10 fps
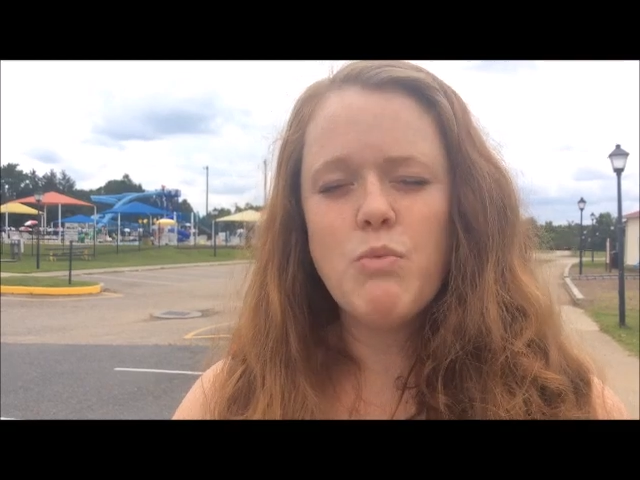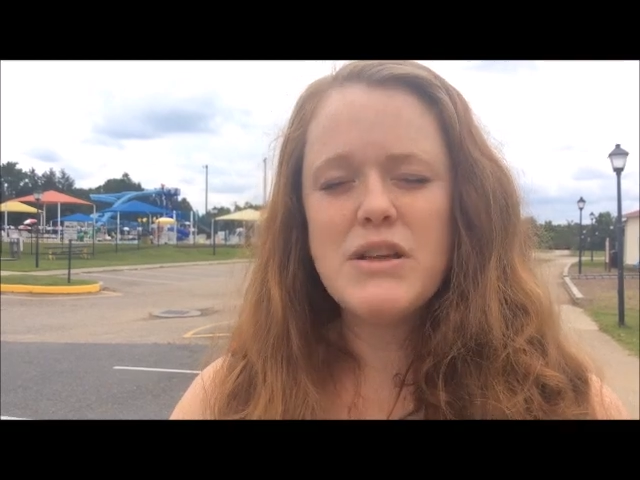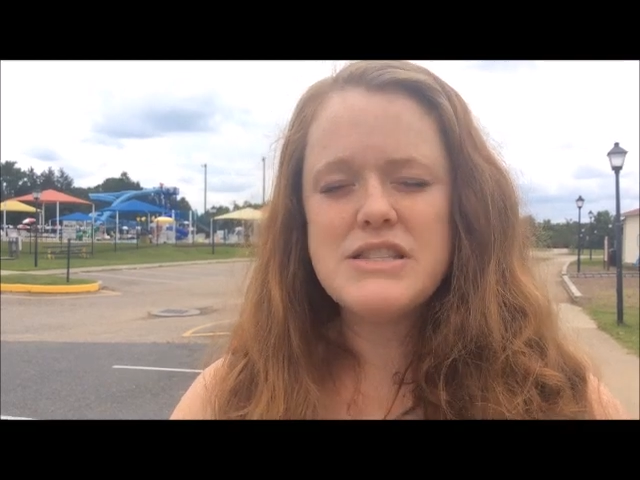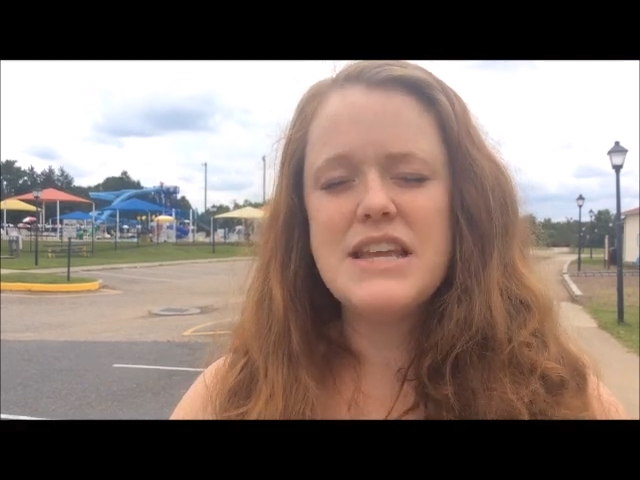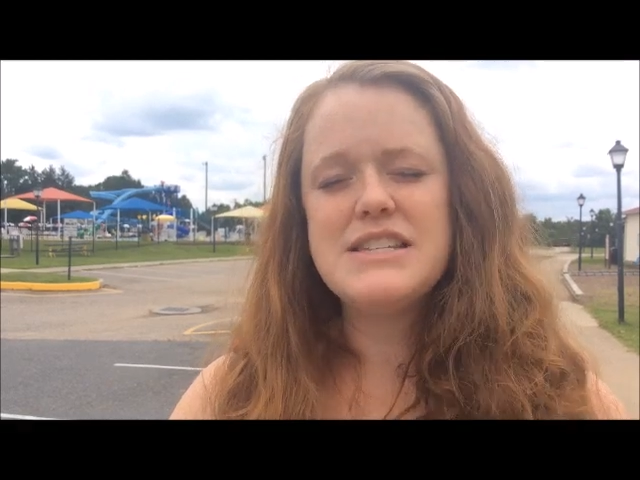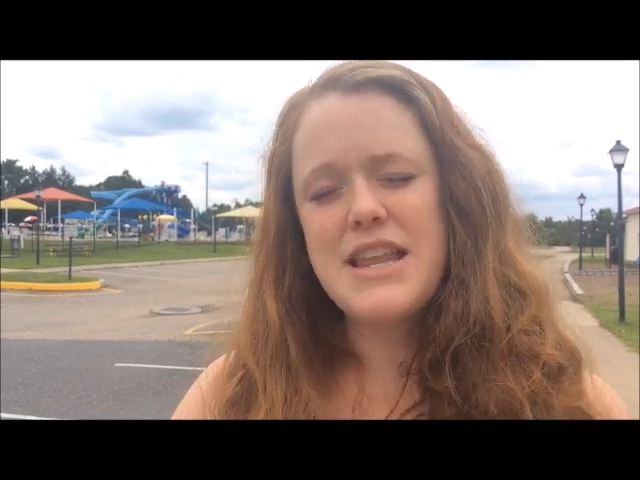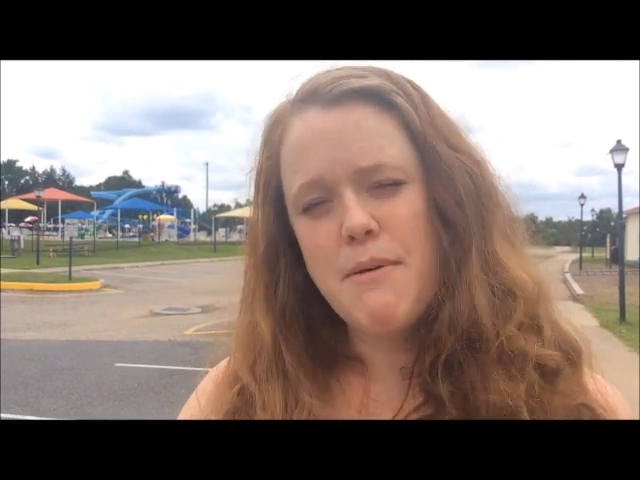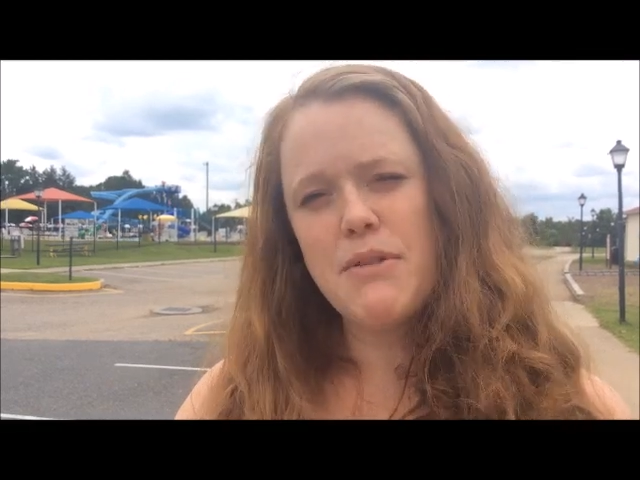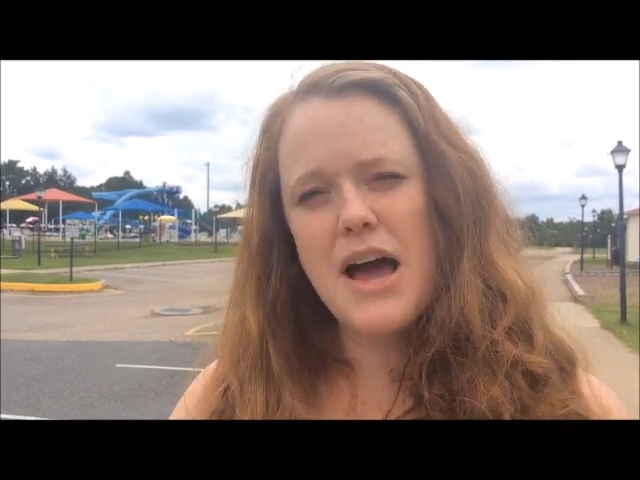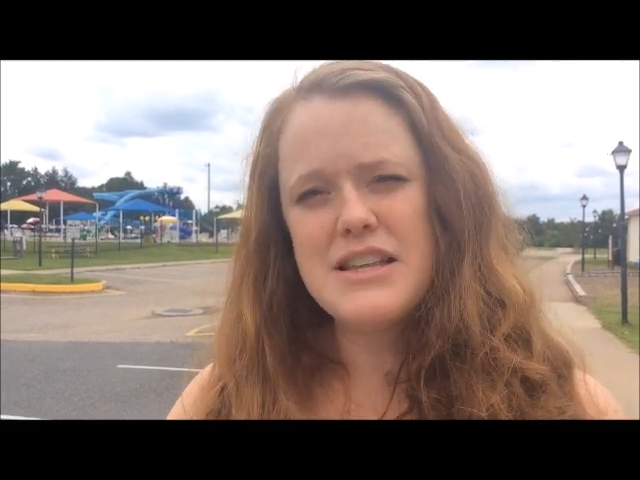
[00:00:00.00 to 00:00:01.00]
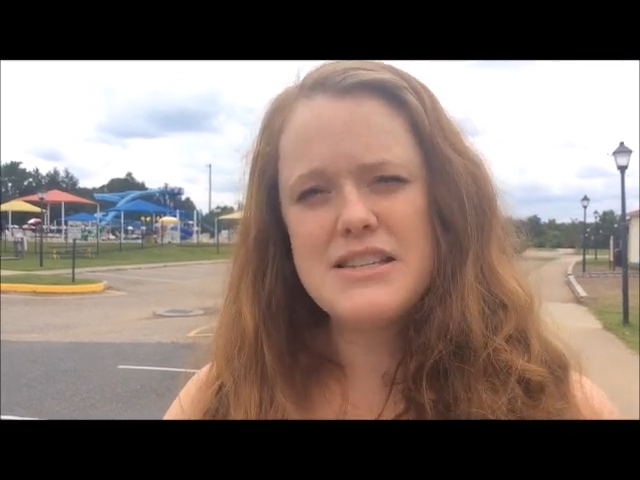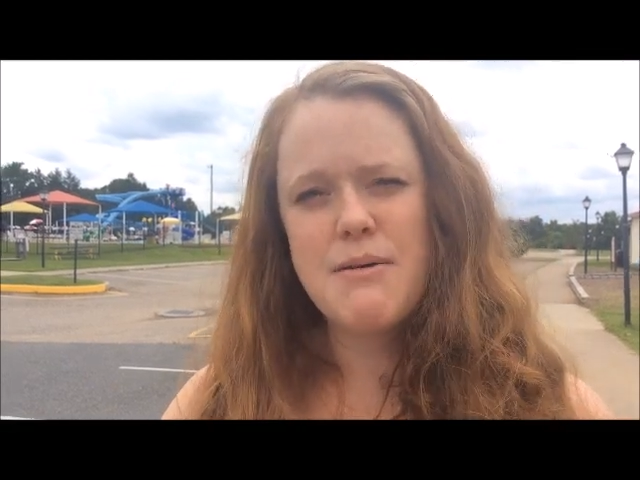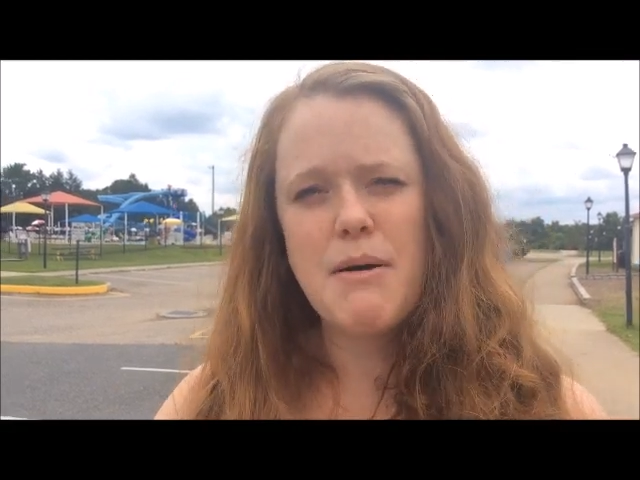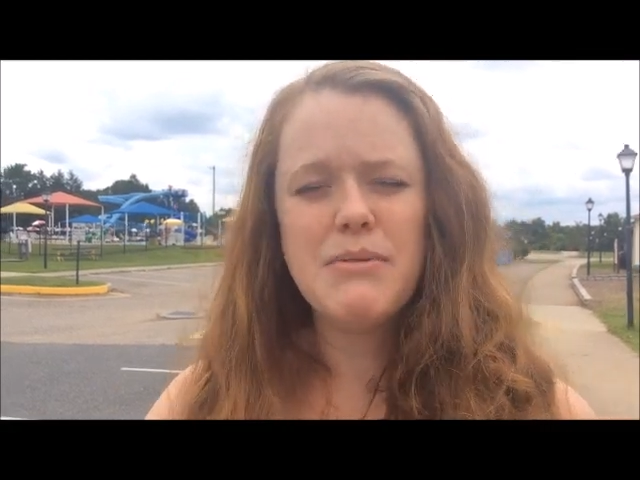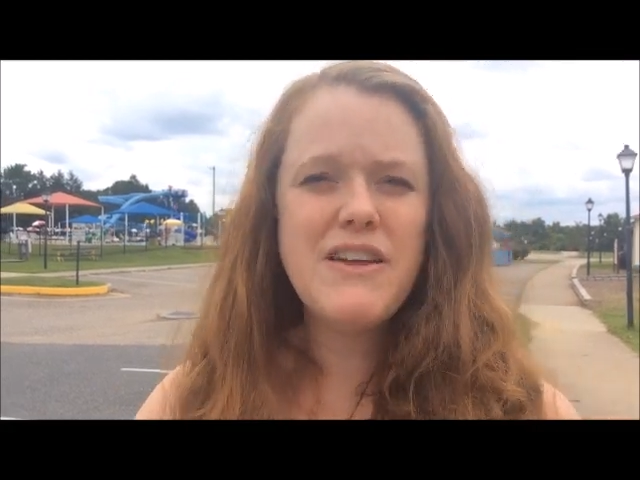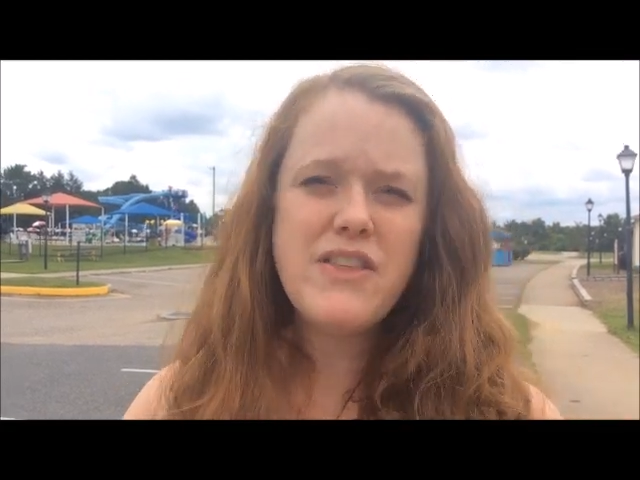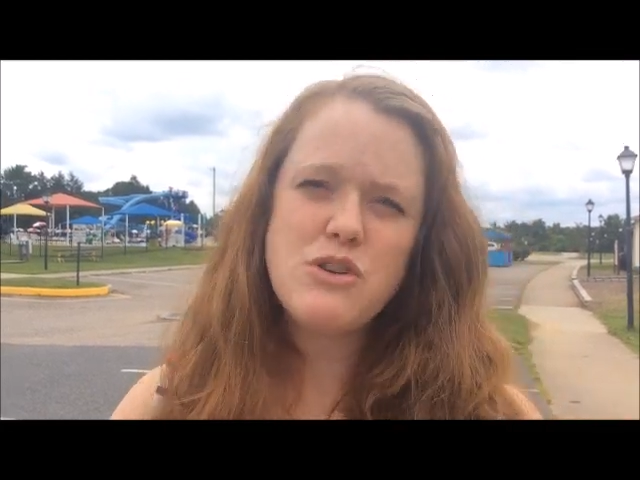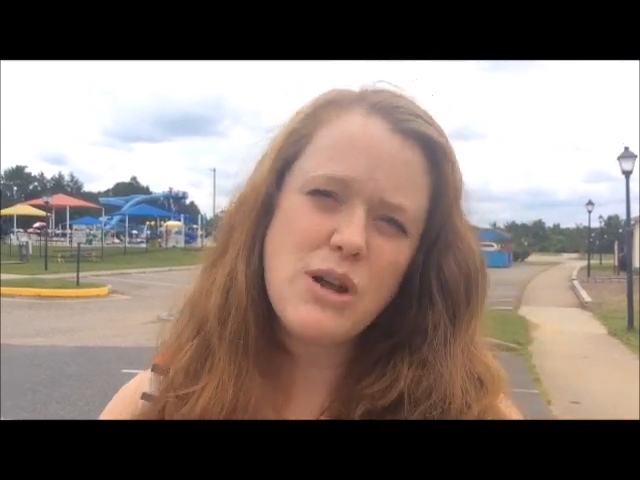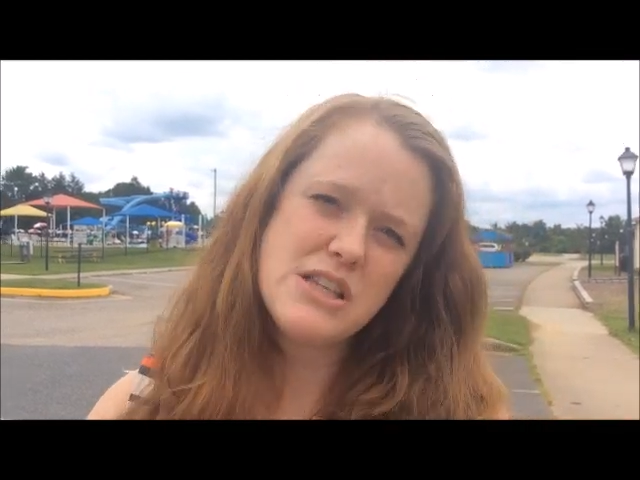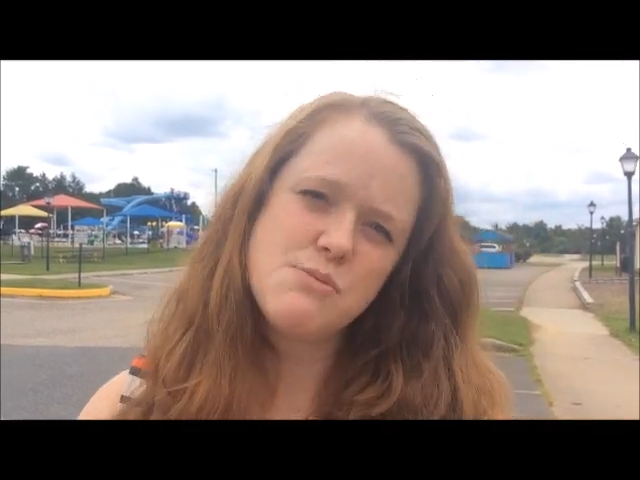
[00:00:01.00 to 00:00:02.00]
once they stabilized him, I believe they
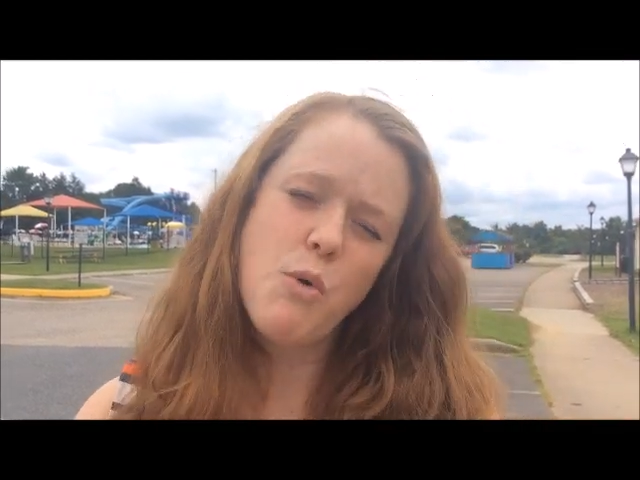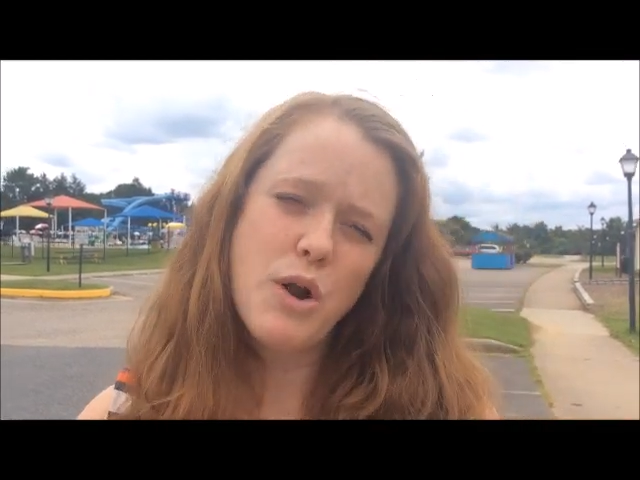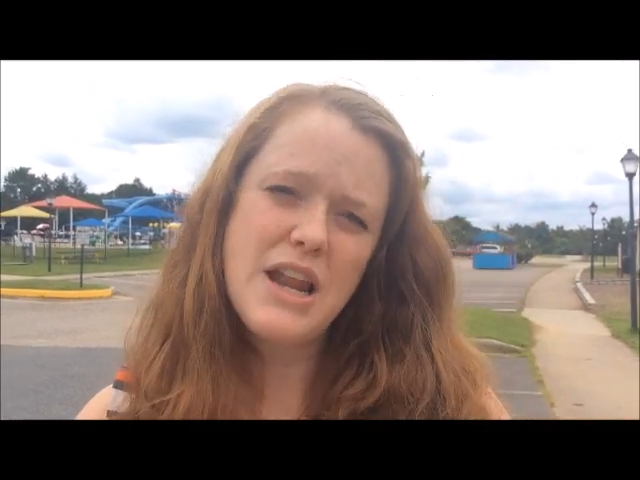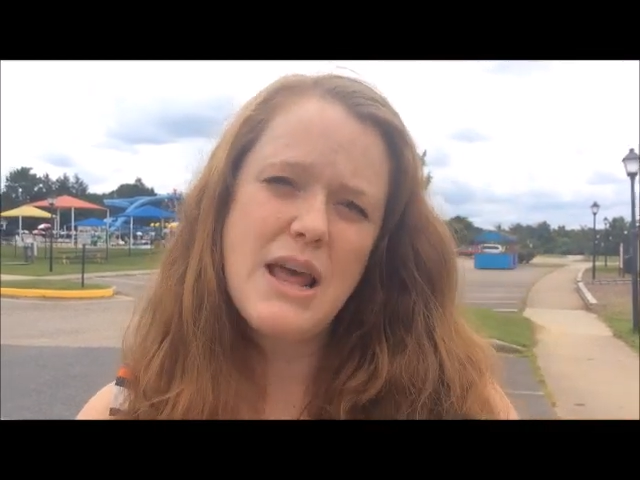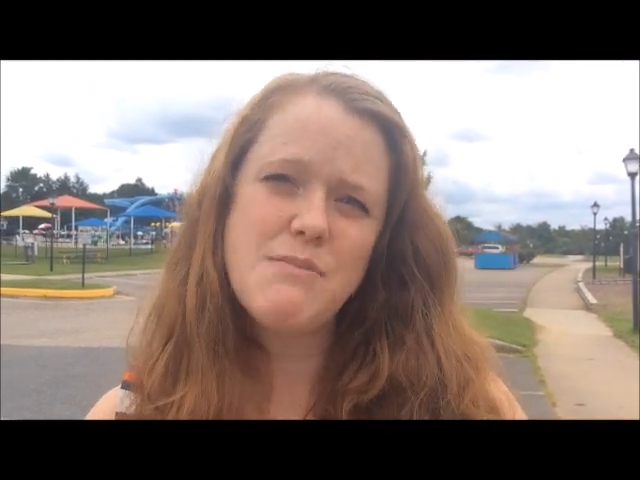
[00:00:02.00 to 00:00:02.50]
transported